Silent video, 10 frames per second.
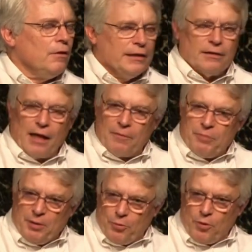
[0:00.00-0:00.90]
Right? A lot
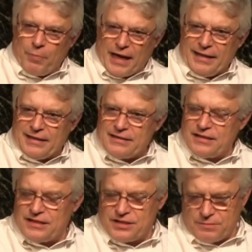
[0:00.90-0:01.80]
of people will buy these
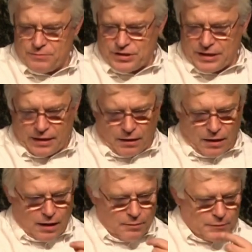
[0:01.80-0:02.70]
systems
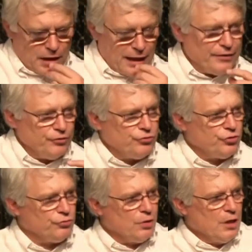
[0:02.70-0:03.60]
that allow you
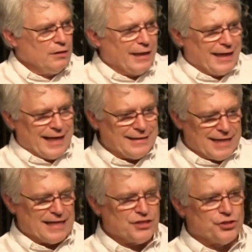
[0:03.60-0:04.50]
to let a
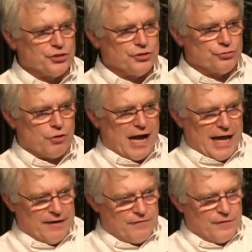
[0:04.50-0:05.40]
tester
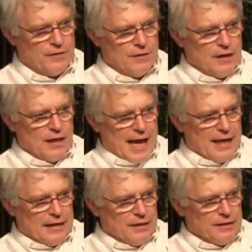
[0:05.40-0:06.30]
drive,
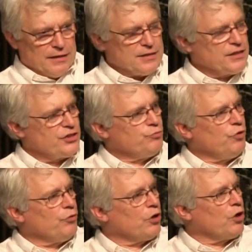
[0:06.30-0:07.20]
and the system
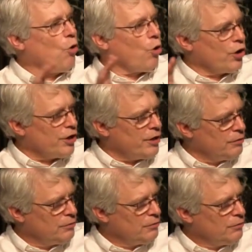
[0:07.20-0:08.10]
will record
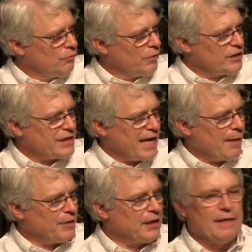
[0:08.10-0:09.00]
what has
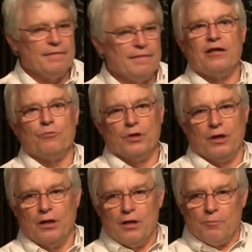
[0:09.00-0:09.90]
happened, and then it
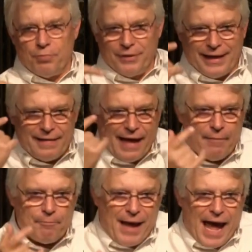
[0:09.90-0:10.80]
will play
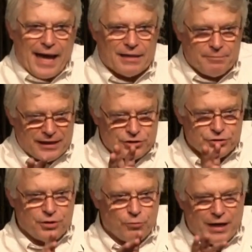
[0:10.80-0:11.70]
that back and make
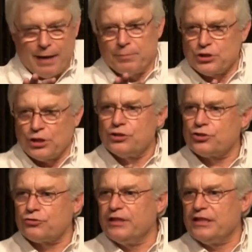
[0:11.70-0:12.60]
sure that what happens on the
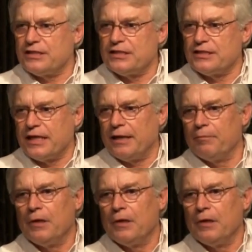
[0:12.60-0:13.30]
screen is the same.